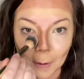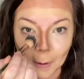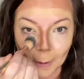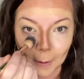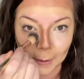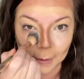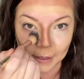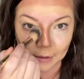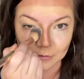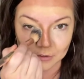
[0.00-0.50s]

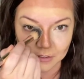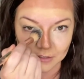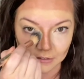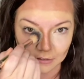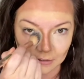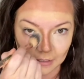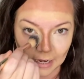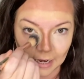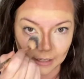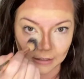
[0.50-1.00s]
And I'm just
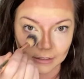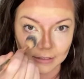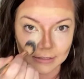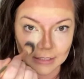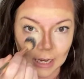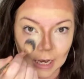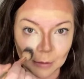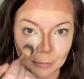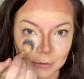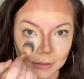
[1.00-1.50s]
lightly
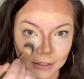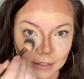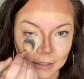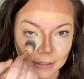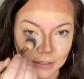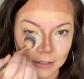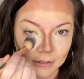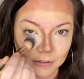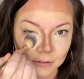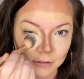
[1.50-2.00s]
tapping it
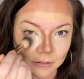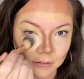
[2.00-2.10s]
in